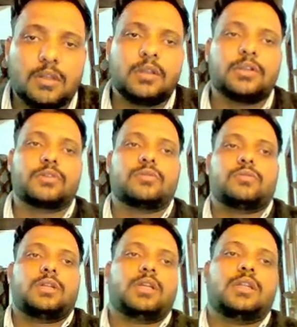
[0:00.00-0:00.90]
So
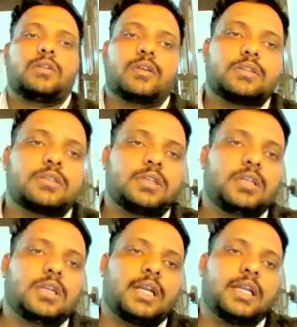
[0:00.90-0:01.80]
here you can
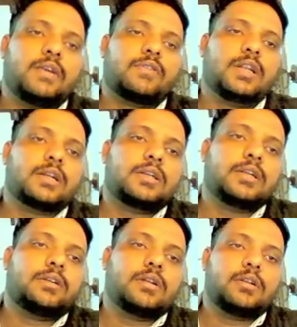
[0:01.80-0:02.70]
see I have
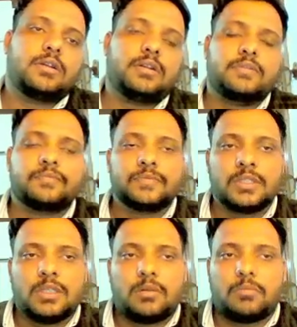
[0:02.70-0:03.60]
collected
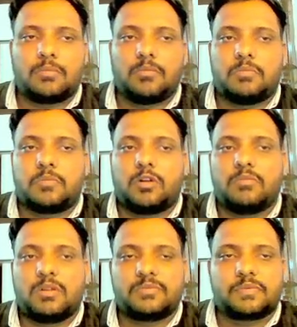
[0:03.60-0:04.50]

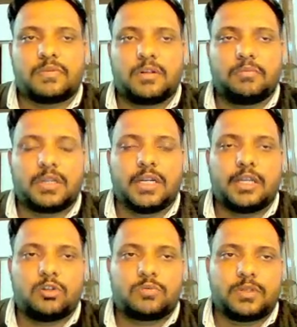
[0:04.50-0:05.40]
problems from GATE
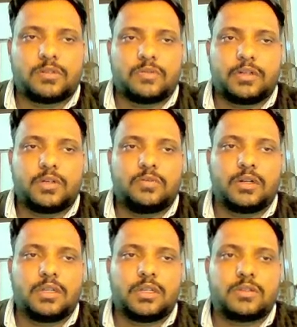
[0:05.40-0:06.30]
Aerospace
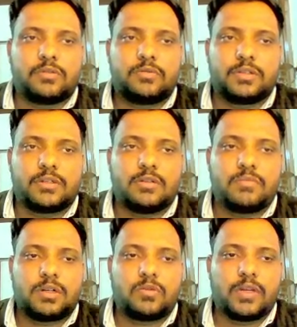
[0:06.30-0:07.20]
2020. So question
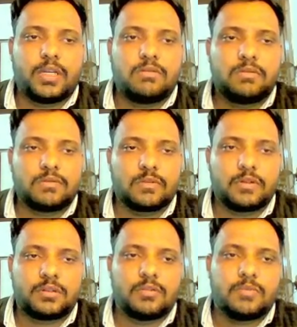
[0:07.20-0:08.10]
number 12,
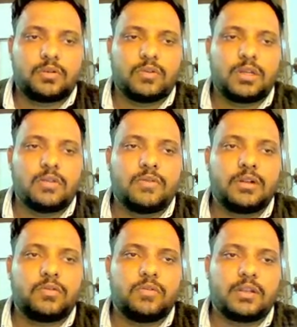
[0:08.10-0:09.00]
question number
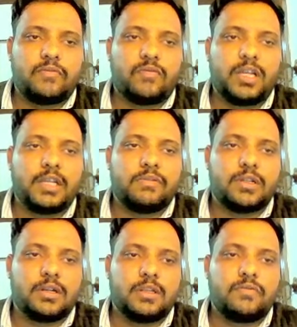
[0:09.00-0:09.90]
21, 25,
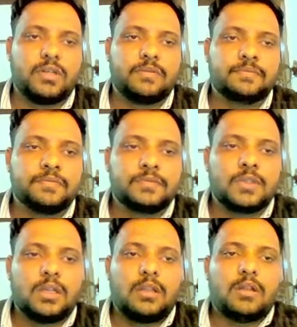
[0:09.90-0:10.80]
31,
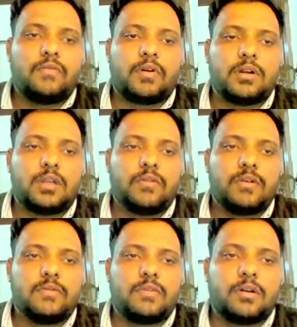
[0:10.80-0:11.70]

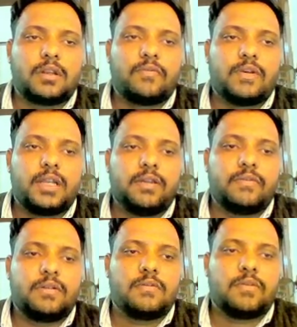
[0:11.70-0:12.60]
41, 45,
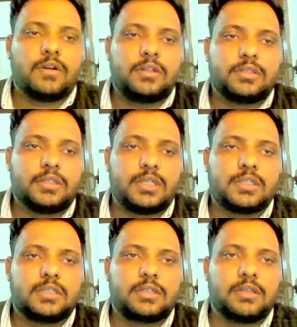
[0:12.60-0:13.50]

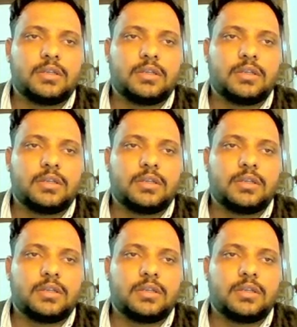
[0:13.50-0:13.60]
46,